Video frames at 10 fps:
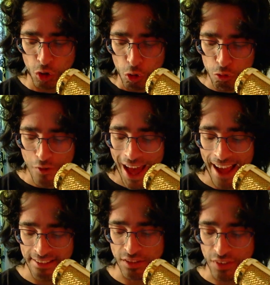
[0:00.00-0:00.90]

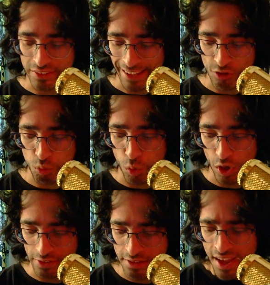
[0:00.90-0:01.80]
fast in the dense
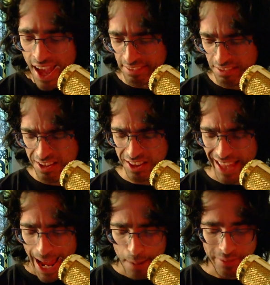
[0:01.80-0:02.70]
woods and
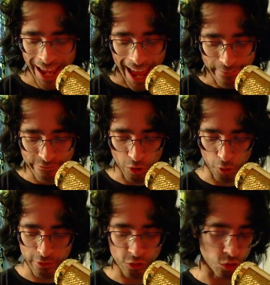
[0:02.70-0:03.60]
slammed
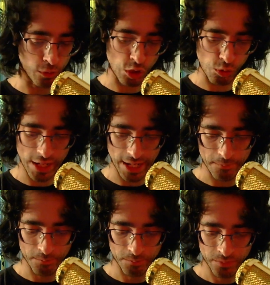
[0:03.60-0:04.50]
headfirst into a tree.
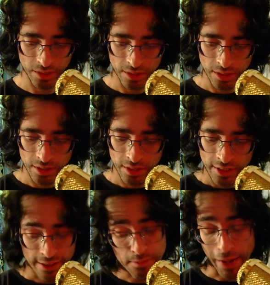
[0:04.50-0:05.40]

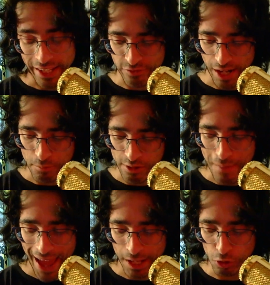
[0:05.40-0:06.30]
His bike frame was
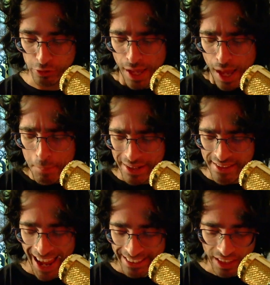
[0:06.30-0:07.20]
mangled, but its
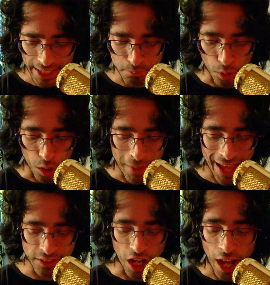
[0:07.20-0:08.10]
headlight bulb had
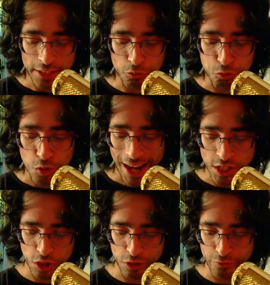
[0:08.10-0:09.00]
an
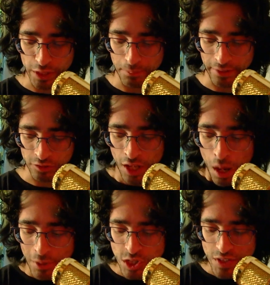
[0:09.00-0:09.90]
unfractured filament
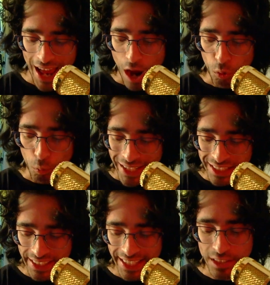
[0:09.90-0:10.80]
which now
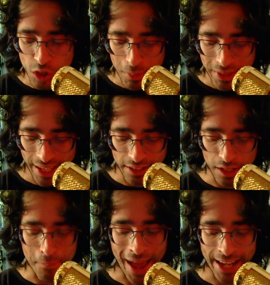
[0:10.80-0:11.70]
weakly illuminated a
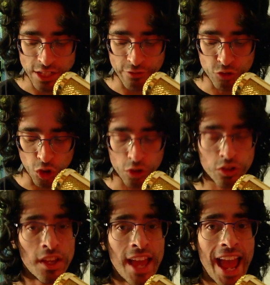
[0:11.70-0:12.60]
patch of dirt
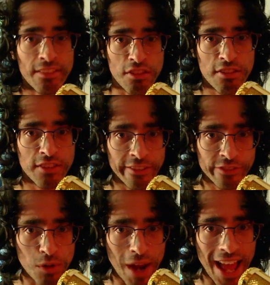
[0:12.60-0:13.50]
and stiff
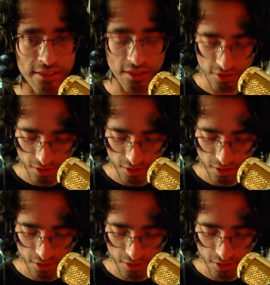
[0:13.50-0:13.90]
grasses.